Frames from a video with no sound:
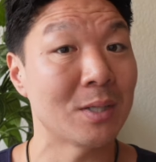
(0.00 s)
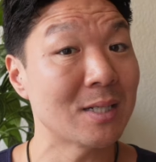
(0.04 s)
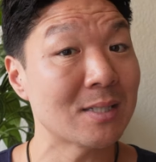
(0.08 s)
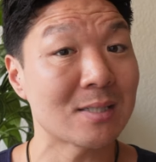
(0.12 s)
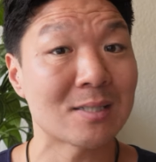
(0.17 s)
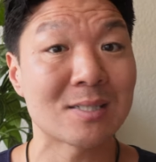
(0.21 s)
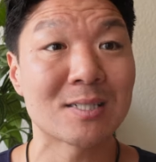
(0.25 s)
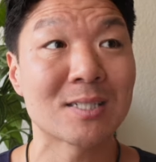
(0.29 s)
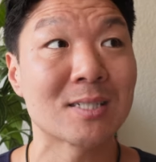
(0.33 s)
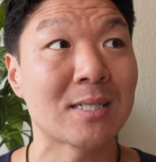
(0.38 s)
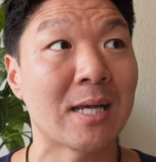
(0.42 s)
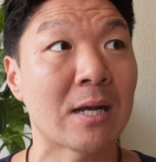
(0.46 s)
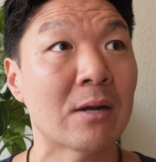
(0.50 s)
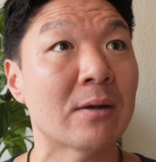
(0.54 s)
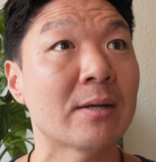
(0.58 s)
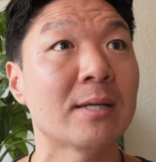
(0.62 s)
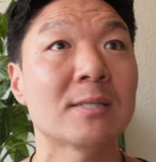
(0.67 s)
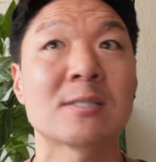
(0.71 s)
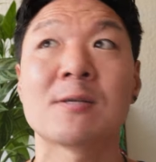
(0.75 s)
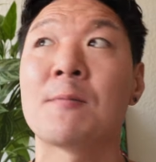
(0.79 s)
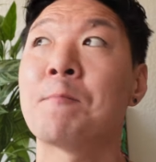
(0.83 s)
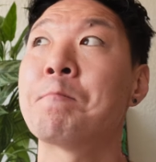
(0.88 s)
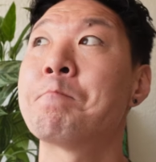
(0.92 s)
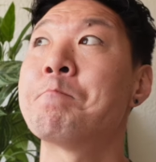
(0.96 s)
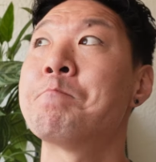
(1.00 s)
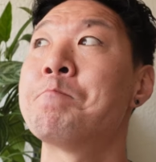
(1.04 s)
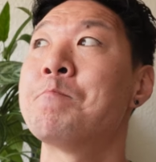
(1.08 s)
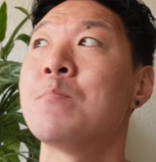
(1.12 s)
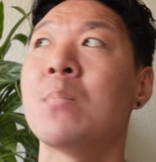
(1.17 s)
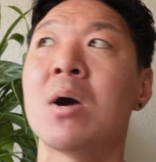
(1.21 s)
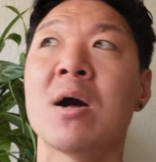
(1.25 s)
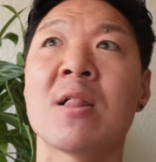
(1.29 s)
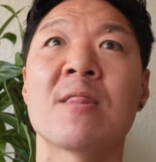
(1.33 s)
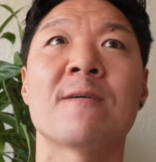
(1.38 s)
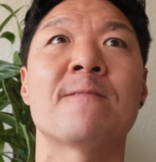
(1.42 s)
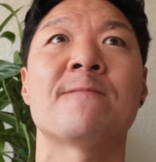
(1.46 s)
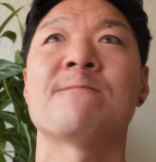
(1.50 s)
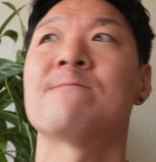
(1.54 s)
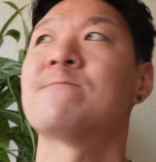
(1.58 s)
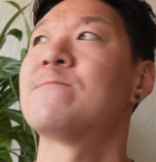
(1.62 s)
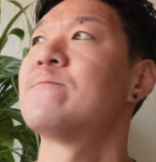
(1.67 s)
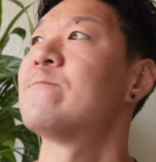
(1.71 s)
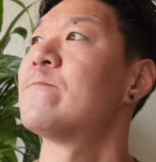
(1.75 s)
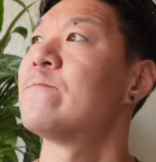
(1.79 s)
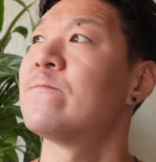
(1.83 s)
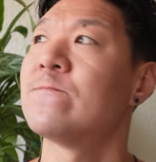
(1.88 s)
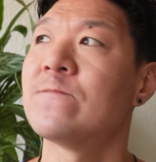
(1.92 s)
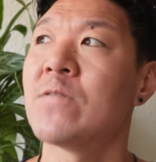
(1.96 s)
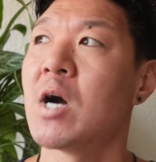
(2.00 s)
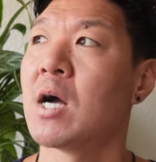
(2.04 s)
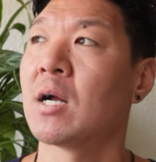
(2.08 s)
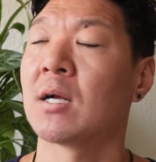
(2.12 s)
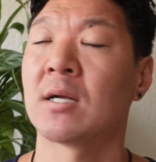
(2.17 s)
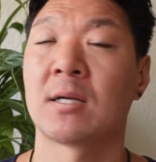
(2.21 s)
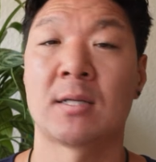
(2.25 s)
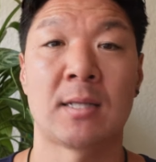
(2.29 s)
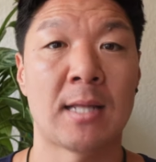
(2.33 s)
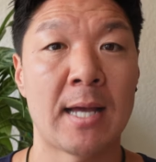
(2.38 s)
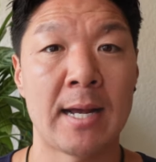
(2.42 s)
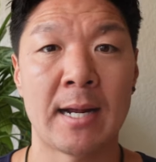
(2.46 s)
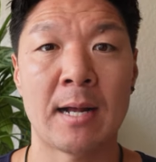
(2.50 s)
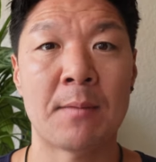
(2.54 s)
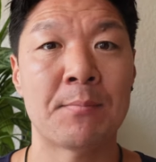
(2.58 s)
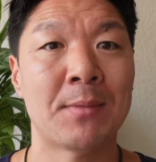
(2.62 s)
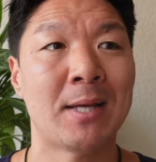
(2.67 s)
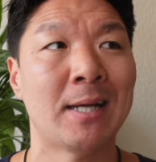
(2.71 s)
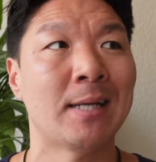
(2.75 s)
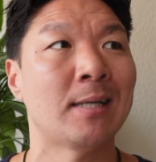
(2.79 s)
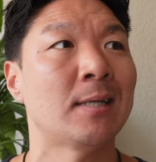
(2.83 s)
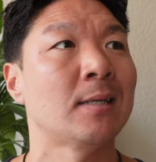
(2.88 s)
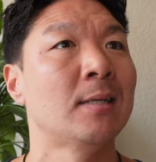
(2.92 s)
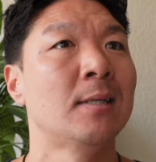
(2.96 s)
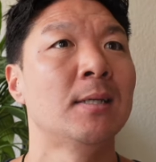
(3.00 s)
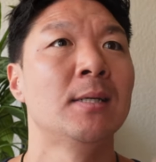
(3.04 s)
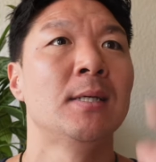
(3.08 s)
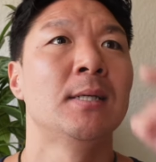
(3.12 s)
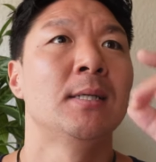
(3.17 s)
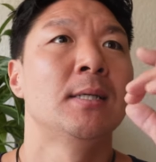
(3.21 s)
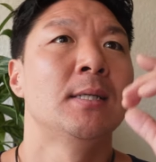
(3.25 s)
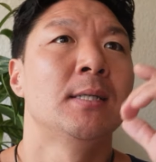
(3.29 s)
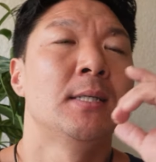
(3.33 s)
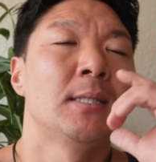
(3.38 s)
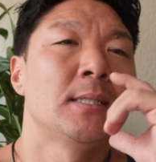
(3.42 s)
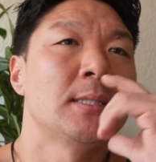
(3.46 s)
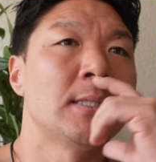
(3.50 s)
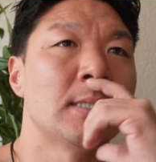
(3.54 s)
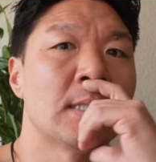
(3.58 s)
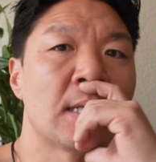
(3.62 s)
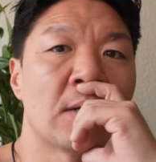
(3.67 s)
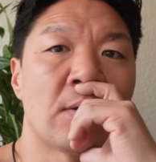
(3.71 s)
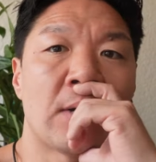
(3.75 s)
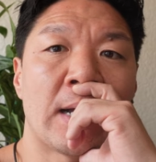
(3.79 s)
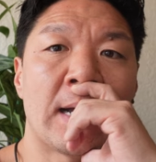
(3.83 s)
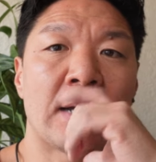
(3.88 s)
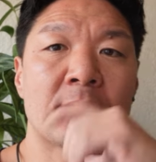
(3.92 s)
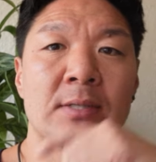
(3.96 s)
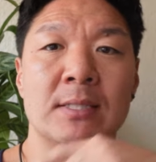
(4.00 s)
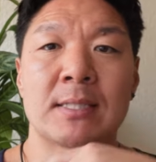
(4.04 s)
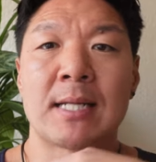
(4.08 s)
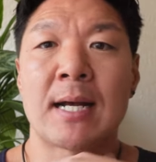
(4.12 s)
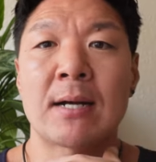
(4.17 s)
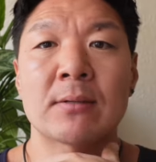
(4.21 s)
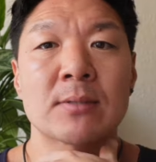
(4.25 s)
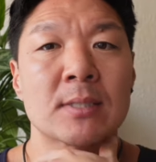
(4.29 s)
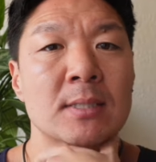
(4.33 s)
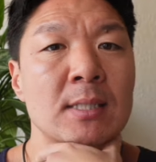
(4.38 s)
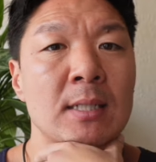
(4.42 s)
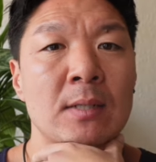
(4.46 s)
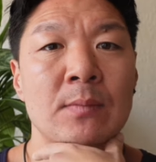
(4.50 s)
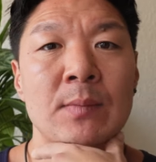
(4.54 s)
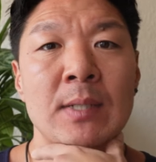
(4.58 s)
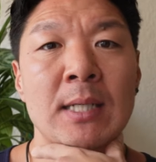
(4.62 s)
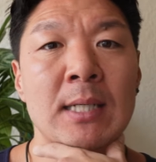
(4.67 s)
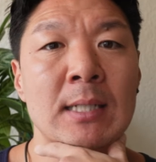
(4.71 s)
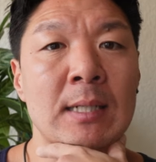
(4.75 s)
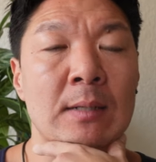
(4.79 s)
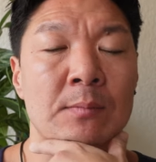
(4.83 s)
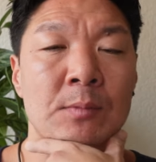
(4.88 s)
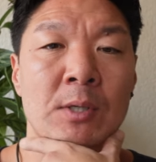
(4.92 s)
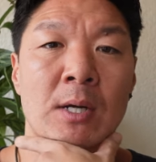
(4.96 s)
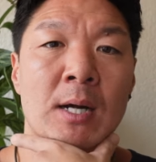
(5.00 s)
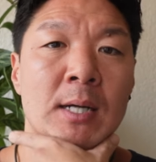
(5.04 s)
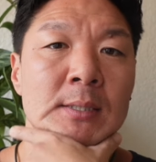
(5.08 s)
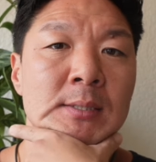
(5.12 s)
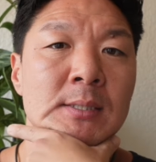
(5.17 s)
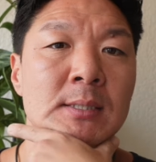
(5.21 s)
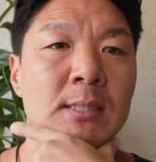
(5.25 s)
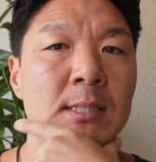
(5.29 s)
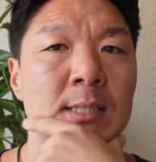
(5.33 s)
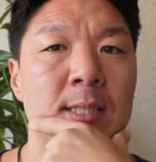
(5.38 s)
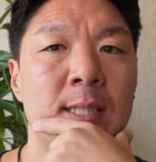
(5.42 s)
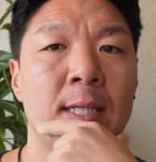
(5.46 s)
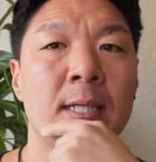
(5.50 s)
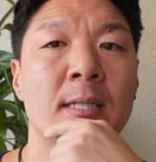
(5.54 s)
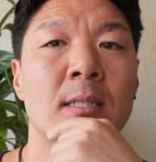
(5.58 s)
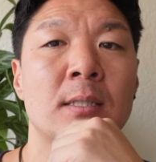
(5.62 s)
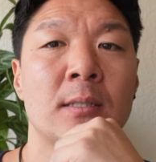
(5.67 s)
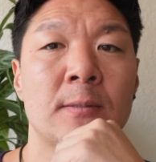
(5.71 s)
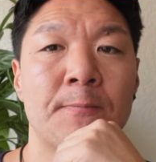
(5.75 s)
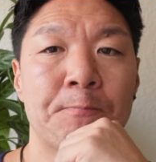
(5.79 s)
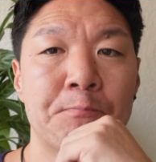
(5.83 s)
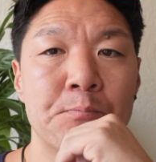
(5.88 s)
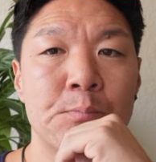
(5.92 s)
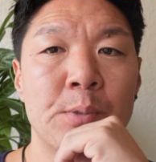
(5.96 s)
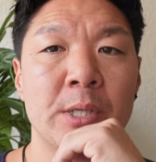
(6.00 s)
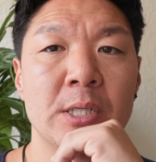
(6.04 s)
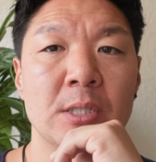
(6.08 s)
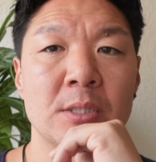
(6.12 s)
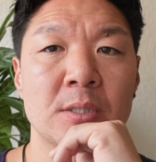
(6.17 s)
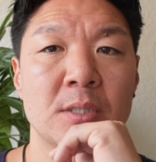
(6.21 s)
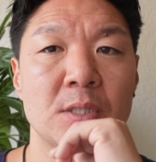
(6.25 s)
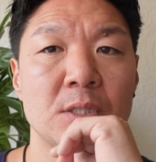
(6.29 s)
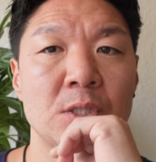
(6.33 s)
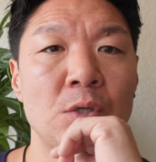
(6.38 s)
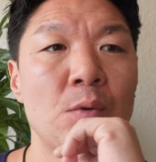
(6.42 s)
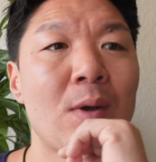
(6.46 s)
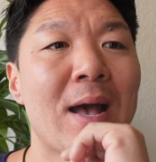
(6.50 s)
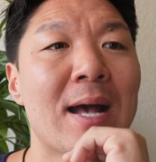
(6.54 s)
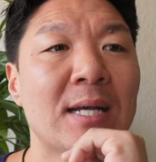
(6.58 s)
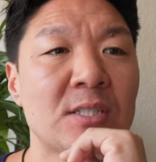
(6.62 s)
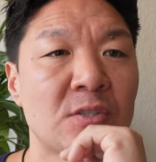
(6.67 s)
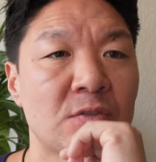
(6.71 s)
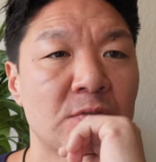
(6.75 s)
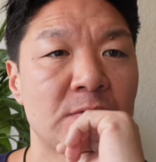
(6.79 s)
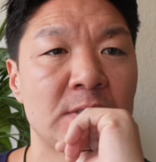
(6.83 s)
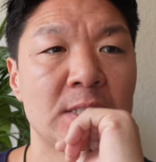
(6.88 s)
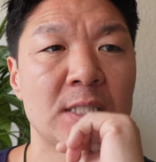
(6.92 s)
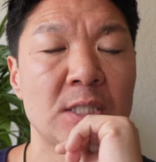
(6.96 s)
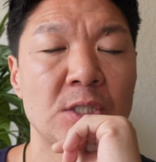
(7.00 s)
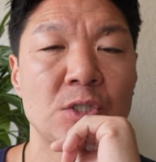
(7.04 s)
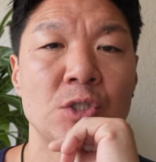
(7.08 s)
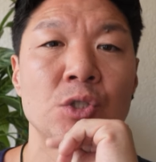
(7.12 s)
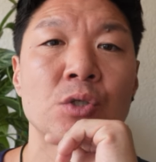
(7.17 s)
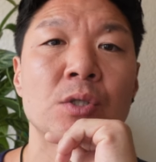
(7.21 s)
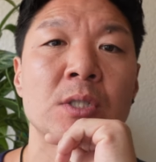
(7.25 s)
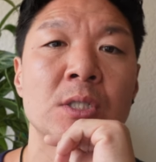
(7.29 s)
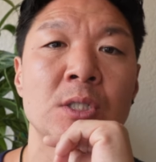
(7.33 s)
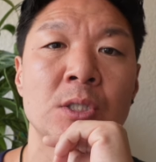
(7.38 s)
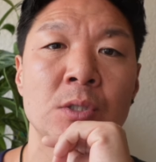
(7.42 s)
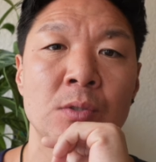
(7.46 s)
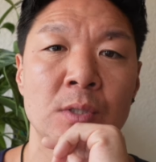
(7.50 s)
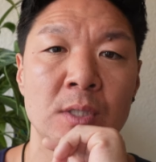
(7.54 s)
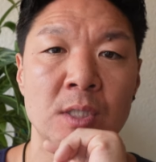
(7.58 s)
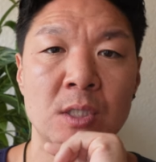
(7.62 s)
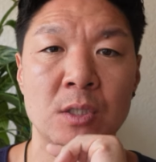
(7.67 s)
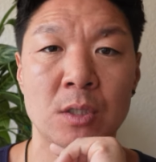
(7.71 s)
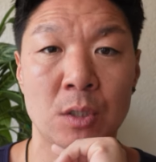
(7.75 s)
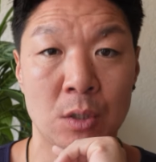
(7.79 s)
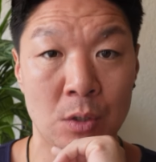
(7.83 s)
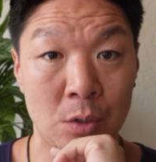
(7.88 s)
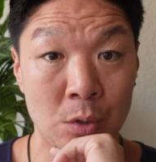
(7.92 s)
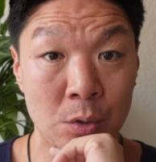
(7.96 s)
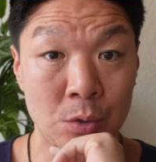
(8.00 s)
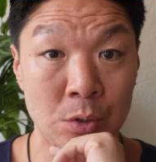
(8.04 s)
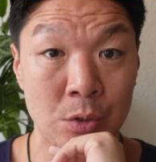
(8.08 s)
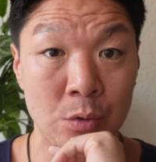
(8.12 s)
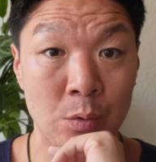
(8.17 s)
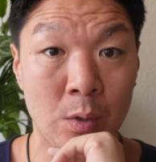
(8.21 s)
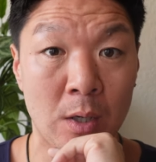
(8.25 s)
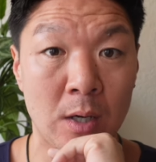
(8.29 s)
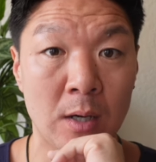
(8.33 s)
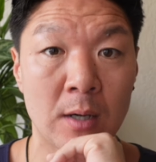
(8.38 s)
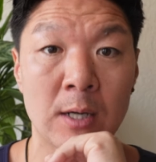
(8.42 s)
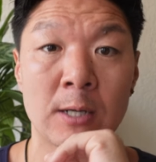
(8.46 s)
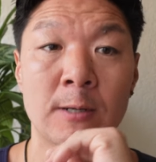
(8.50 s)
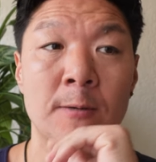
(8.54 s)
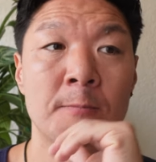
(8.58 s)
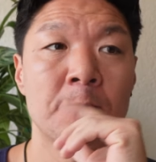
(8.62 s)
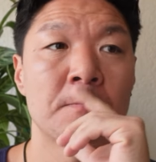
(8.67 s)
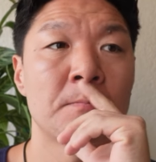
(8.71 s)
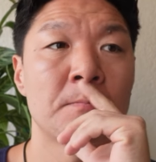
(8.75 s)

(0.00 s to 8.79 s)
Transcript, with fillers: But it's scary as a motherfucker. Like, I'm like, you know, I had the doubts come in. I'm constantly like, Pierce, you asked for this. You can do this. You know who you are.